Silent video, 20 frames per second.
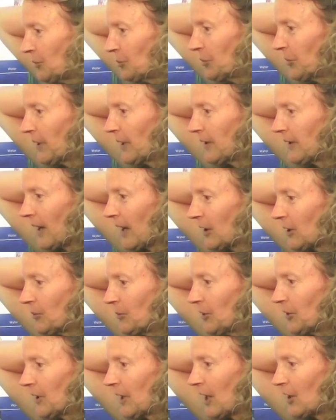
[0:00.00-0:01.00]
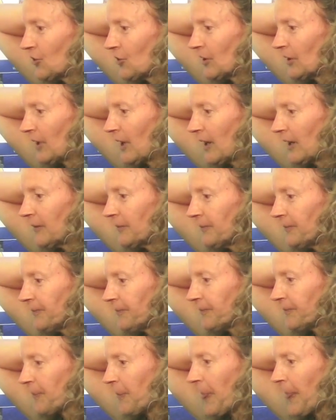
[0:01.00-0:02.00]
bring that communication line.
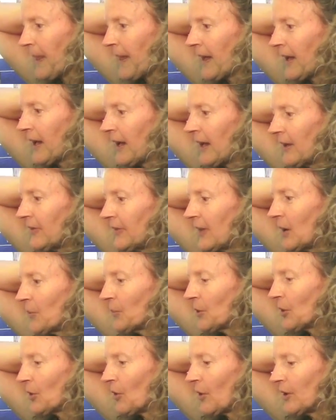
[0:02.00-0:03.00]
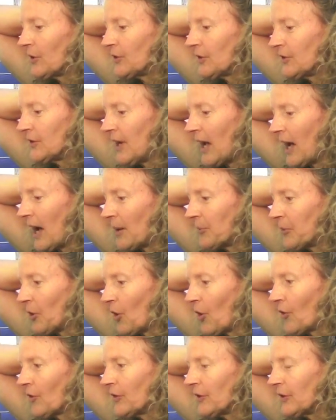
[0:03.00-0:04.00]
Then we're going to tap
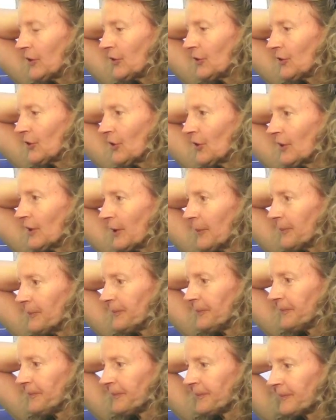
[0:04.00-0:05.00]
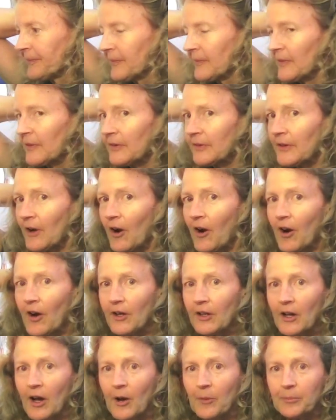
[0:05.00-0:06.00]
over the sternum, the
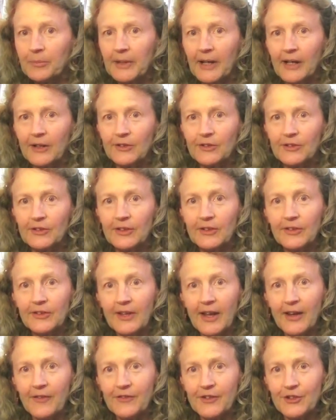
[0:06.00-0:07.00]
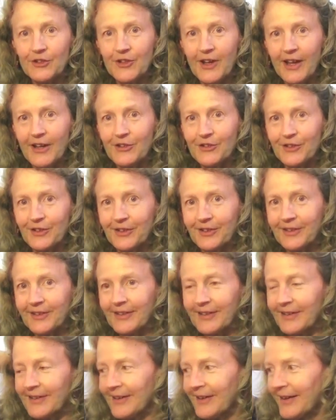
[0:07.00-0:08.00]
heart complex, to save the changes.
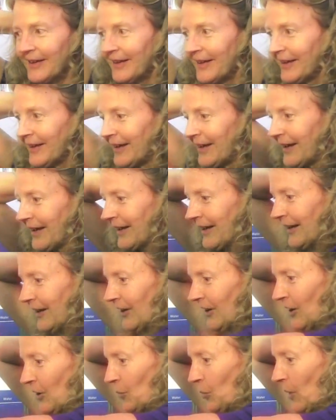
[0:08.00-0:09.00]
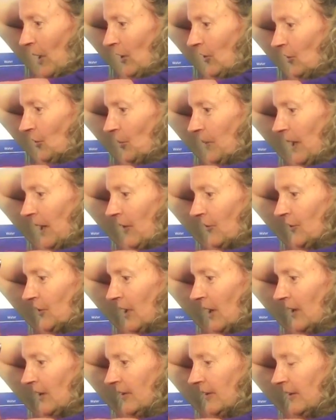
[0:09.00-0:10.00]
Once we have
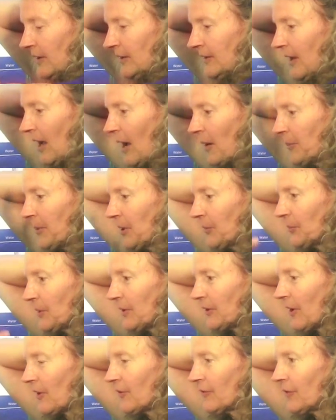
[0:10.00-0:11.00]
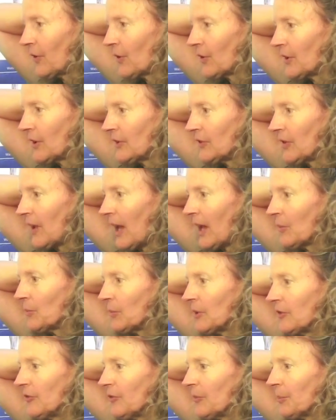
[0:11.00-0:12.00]
done the tapping with our focus and
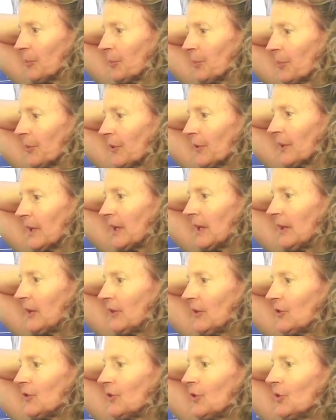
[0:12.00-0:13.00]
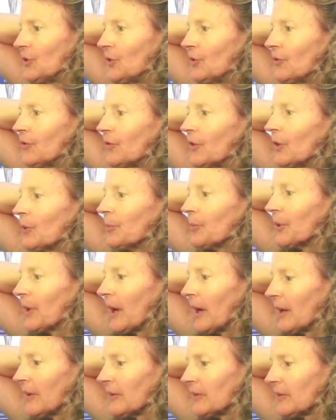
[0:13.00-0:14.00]
we've breathed 2 full
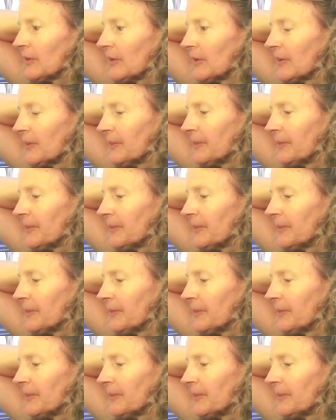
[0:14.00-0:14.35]
breaths,